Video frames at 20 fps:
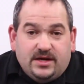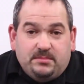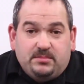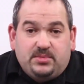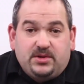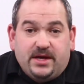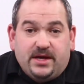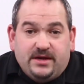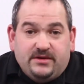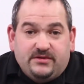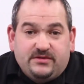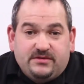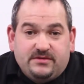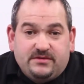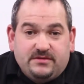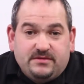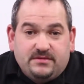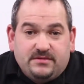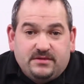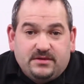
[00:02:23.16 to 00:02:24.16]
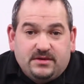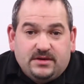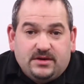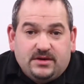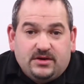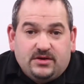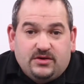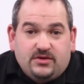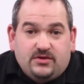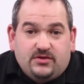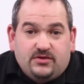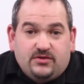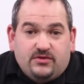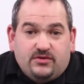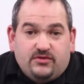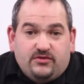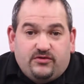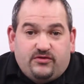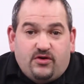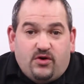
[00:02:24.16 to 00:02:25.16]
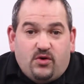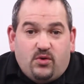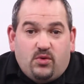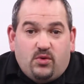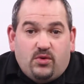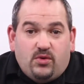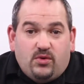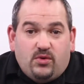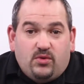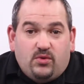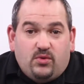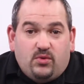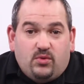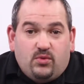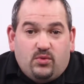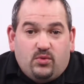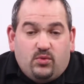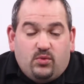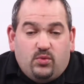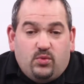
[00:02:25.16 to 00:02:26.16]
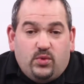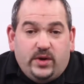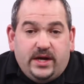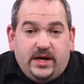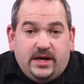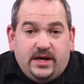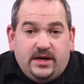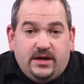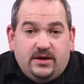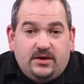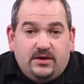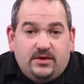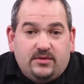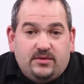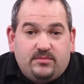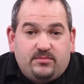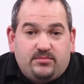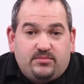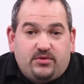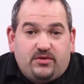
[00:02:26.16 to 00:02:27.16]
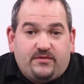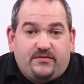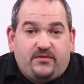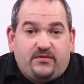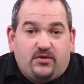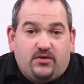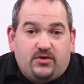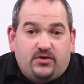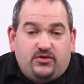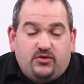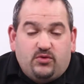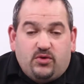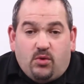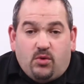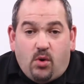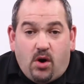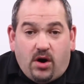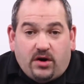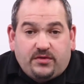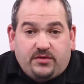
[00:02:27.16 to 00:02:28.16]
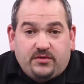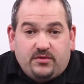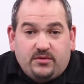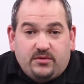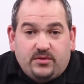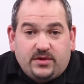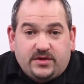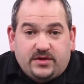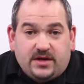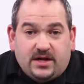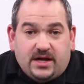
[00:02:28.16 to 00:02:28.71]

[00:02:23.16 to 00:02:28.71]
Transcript: in place. So we prefer to do a walkthrough with the